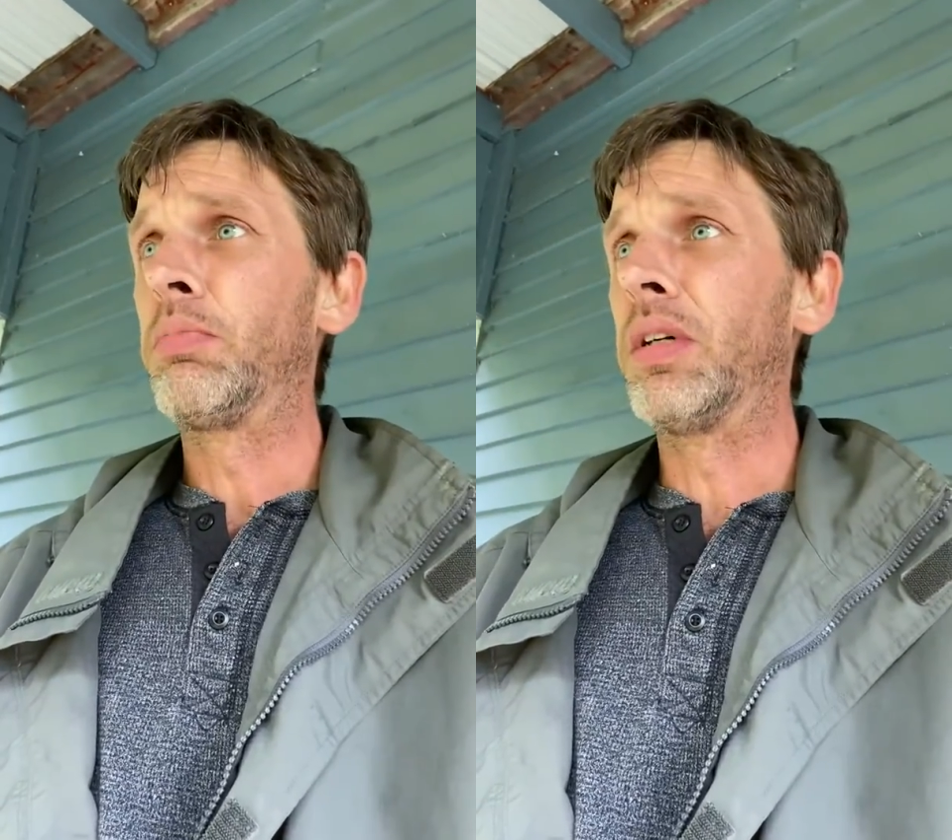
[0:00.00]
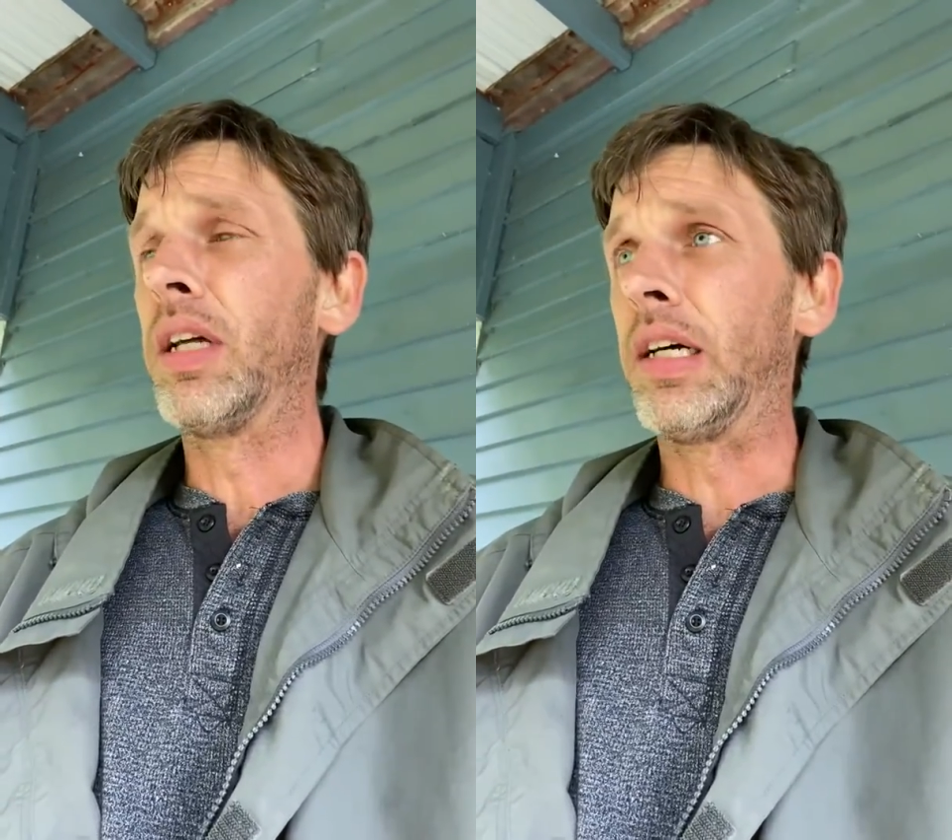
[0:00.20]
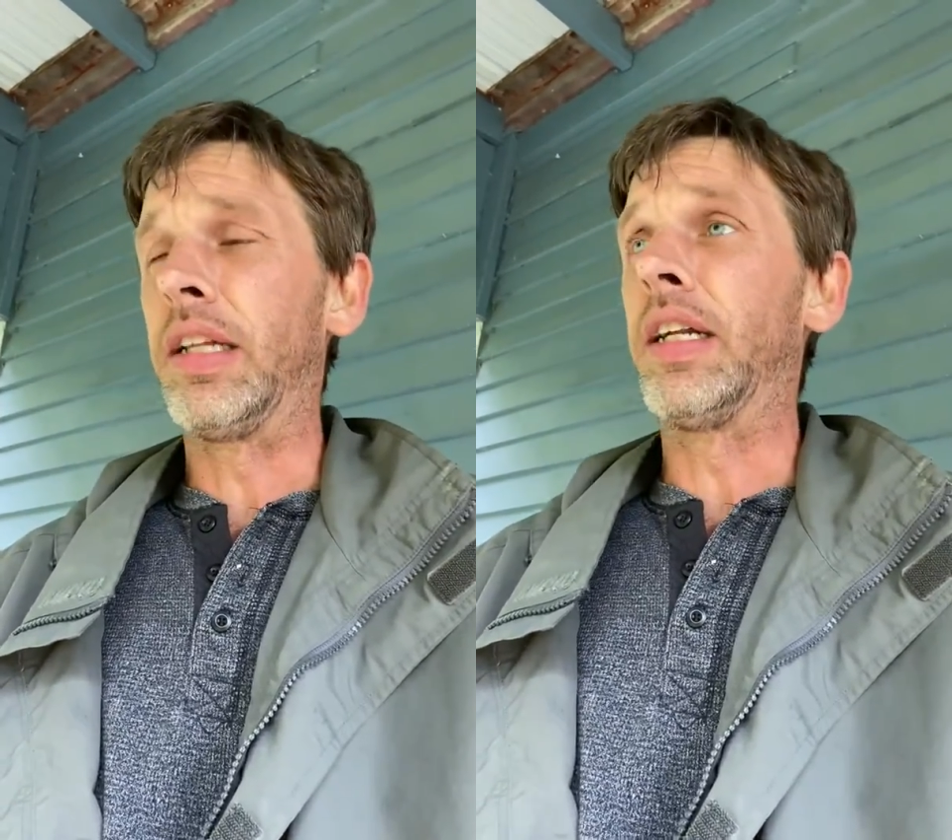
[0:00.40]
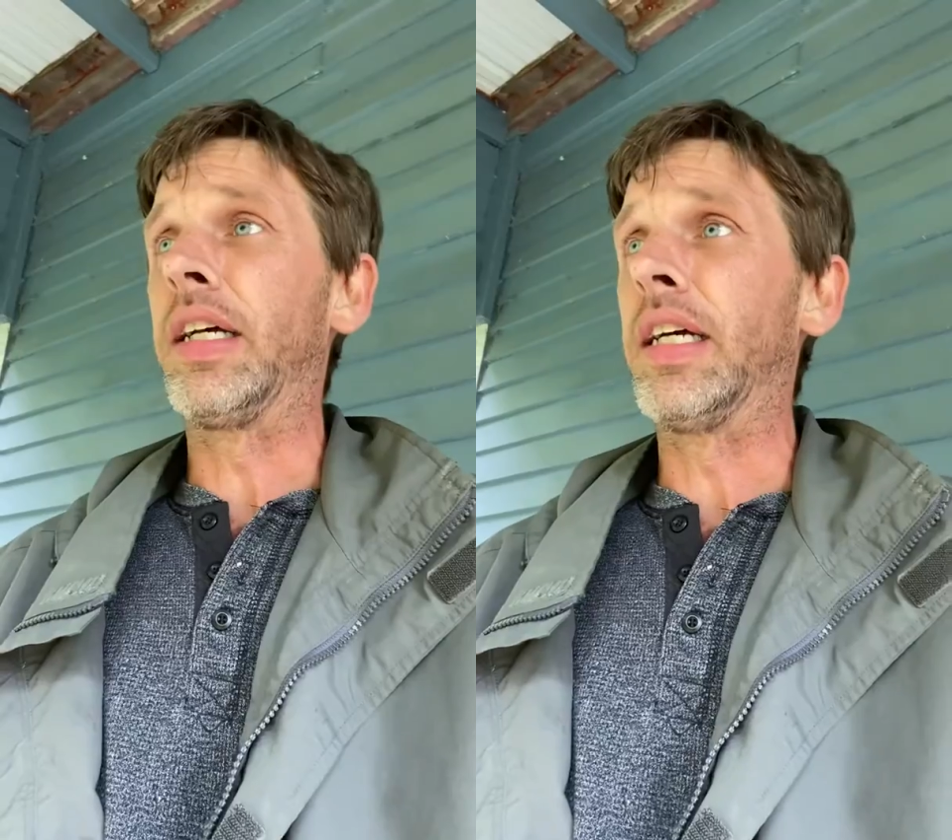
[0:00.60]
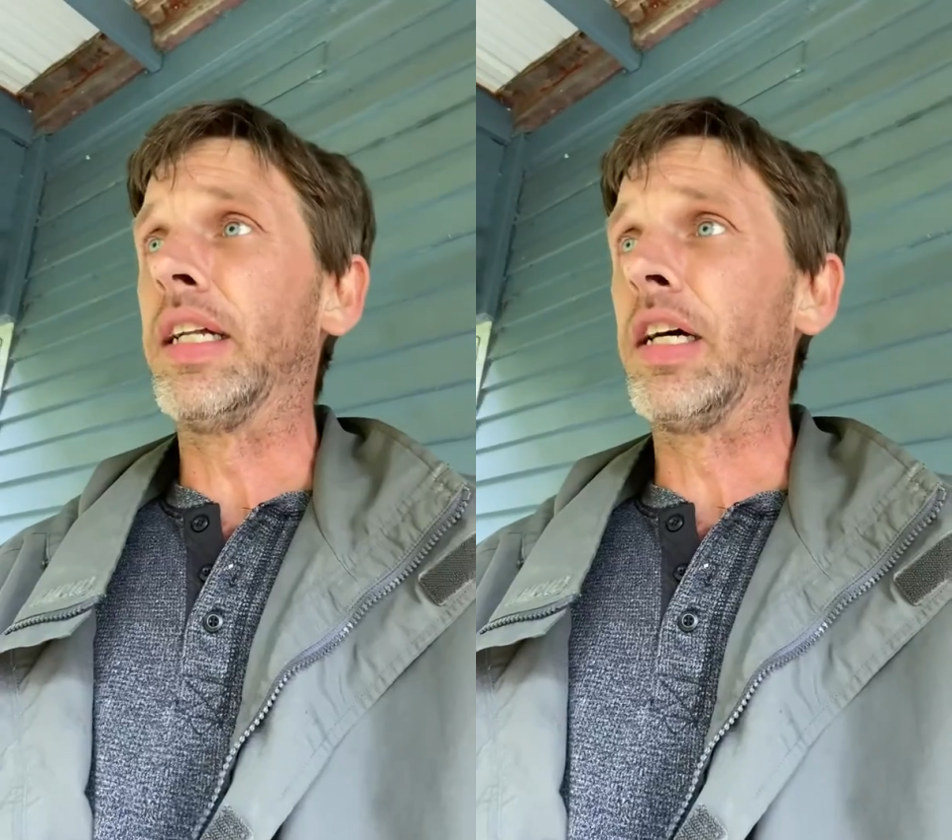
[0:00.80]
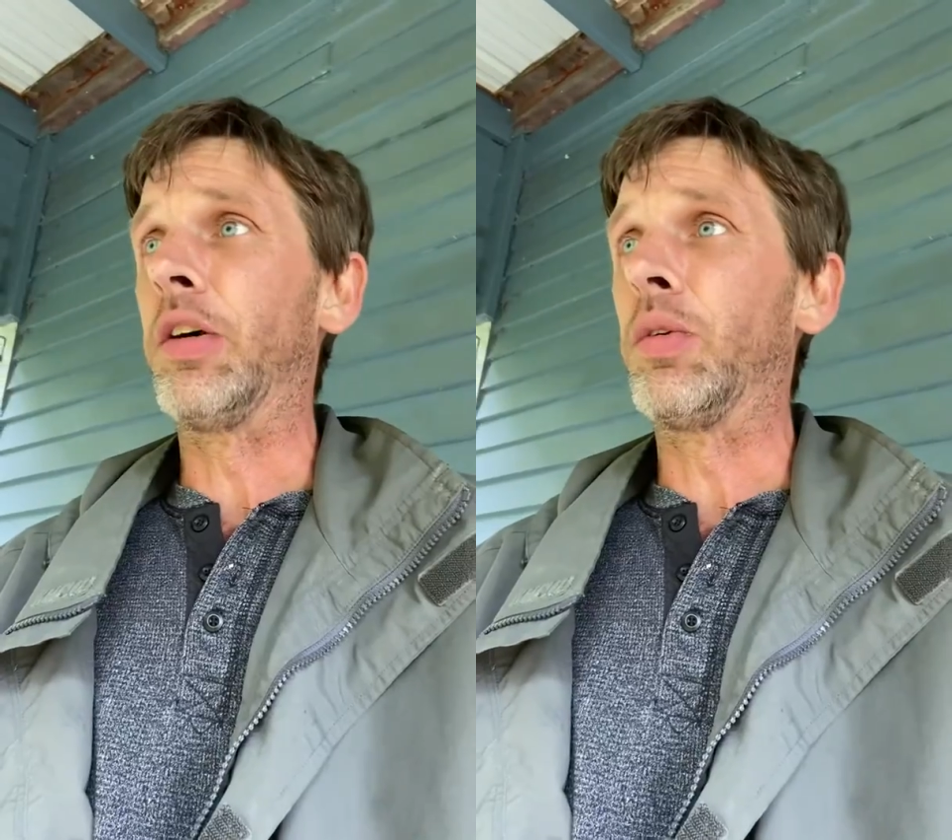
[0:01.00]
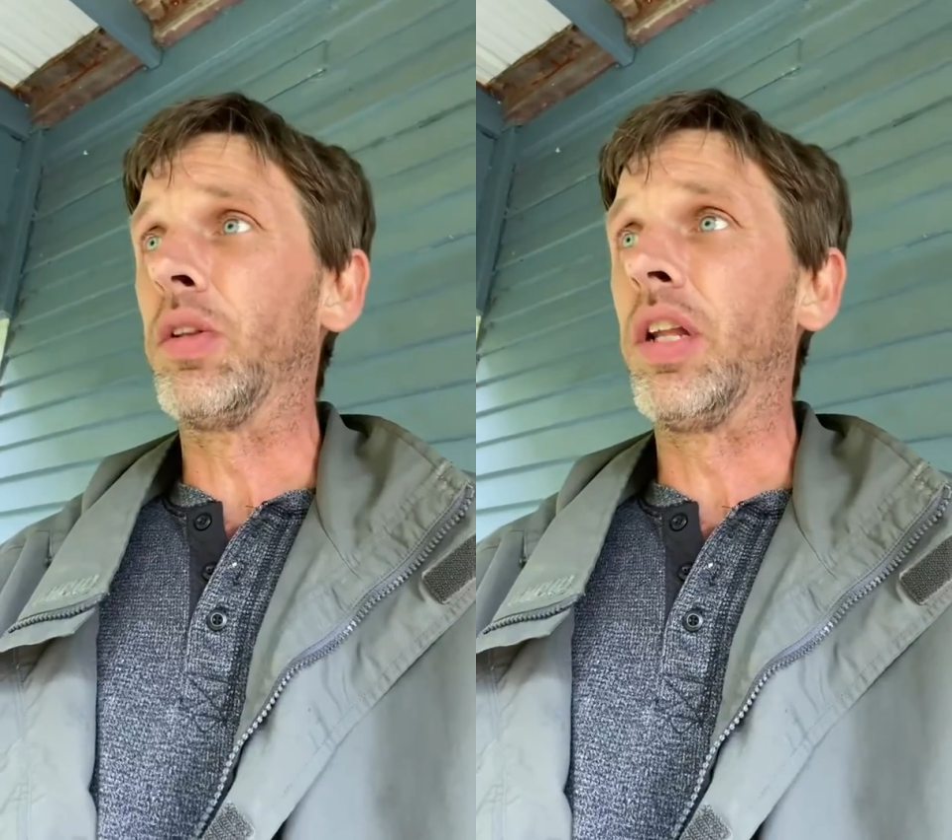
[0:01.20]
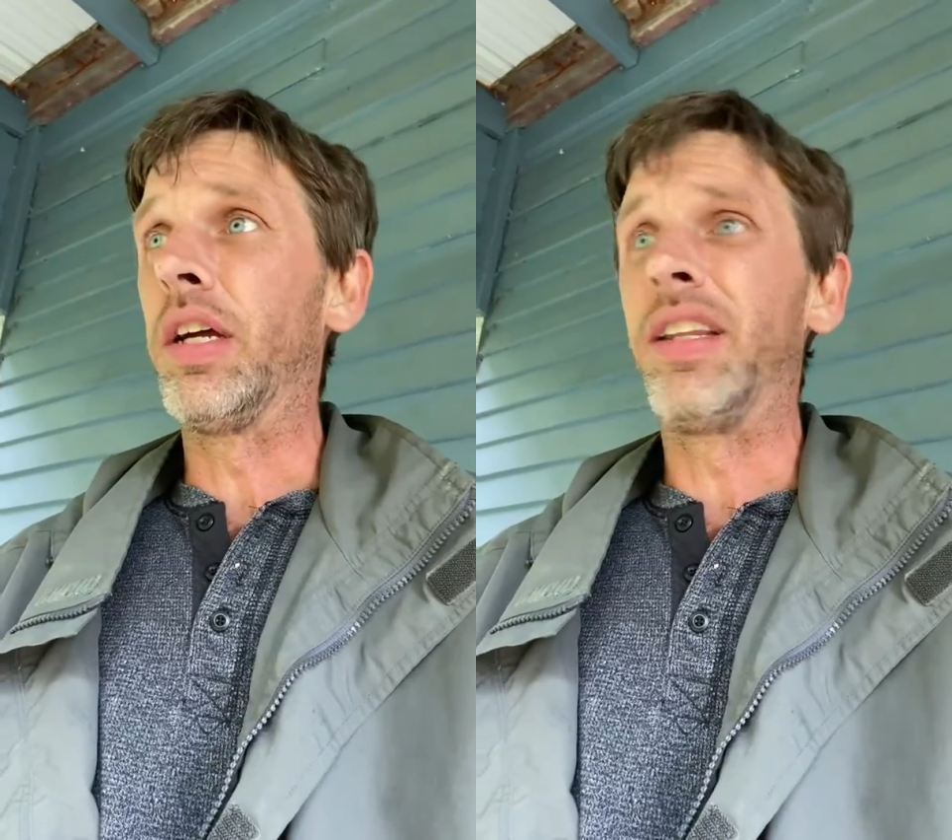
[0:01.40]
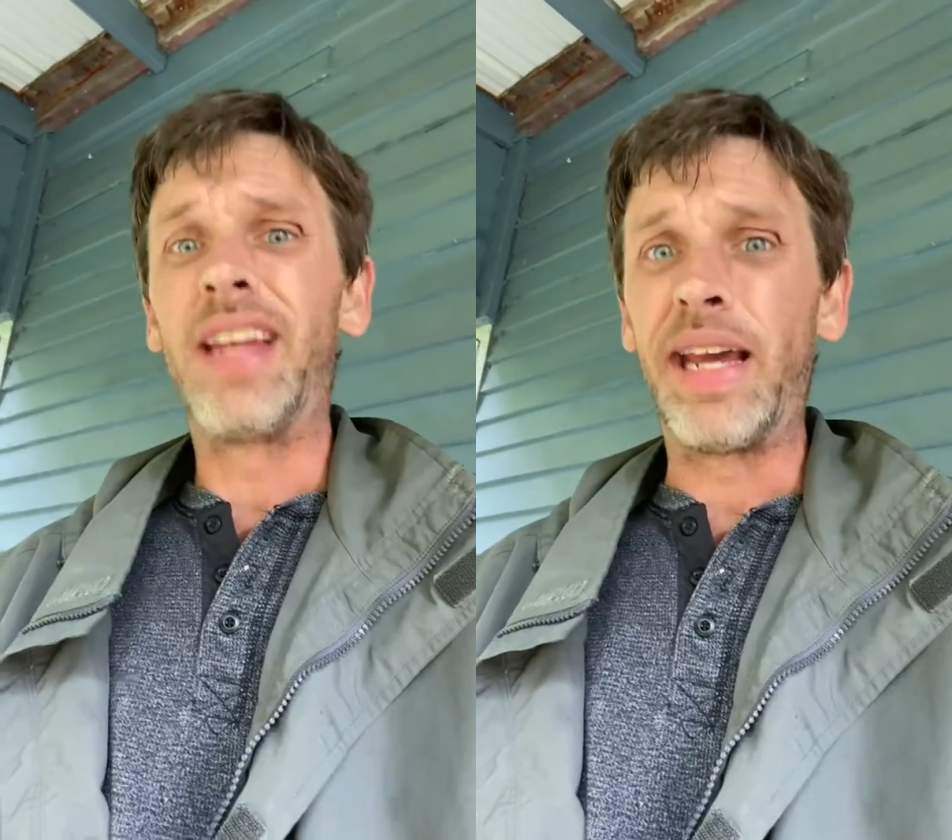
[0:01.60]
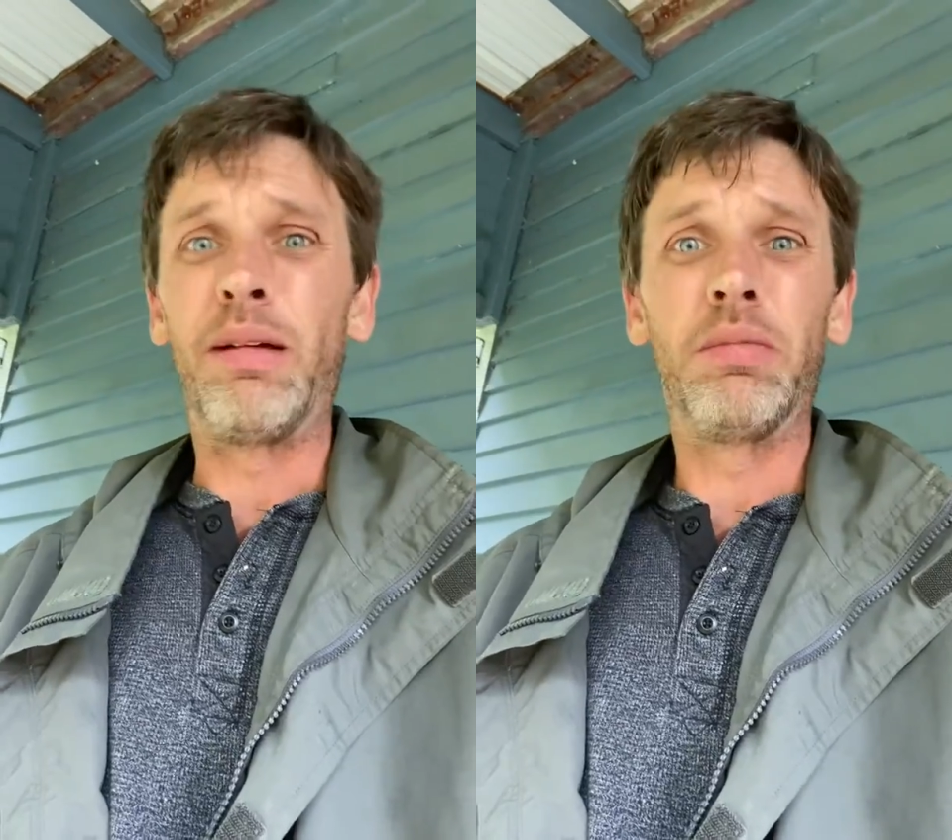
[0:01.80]
but then again, I don't let
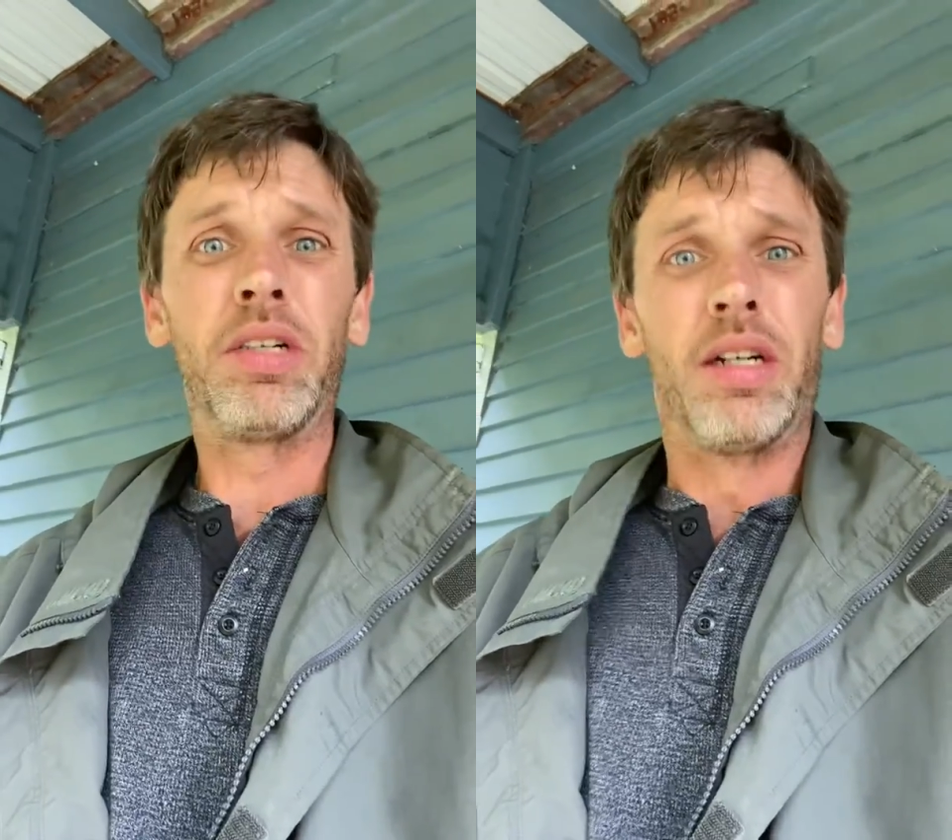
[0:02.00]
names